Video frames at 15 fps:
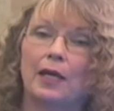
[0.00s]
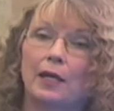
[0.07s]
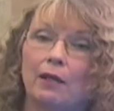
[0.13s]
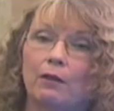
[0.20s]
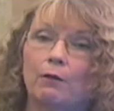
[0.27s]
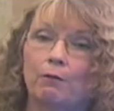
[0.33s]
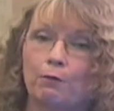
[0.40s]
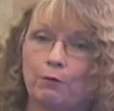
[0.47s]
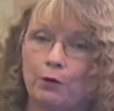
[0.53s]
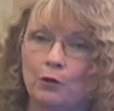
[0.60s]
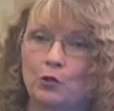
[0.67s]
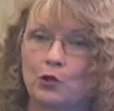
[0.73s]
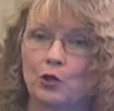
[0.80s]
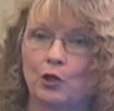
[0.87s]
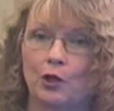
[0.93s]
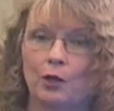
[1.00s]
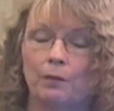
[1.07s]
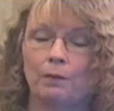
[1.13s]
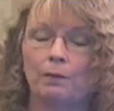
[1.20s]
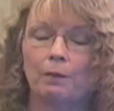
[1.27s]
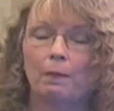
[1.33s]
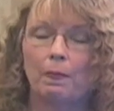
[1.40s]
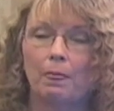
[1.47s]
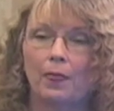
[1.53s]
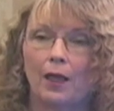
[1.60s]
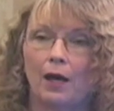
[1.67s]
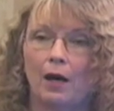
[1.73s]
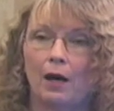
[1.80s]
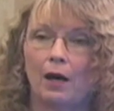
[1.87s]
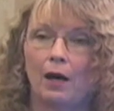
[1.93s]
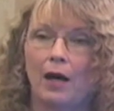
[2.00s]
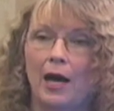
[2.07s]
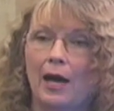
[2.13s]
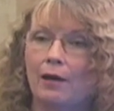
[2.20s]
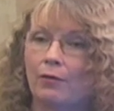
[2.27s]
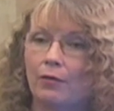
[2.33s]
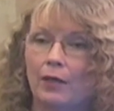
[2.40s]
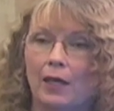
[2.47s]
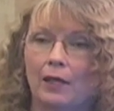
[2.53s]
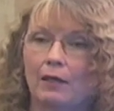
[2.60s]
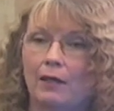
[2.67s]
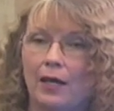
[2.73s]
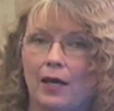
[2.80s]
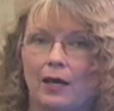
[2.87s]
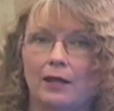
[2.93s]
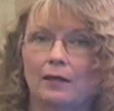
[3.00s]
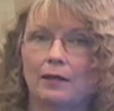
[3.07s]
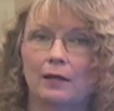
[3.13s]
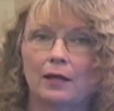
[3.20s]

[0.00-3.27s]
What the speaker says: and in the future, I think that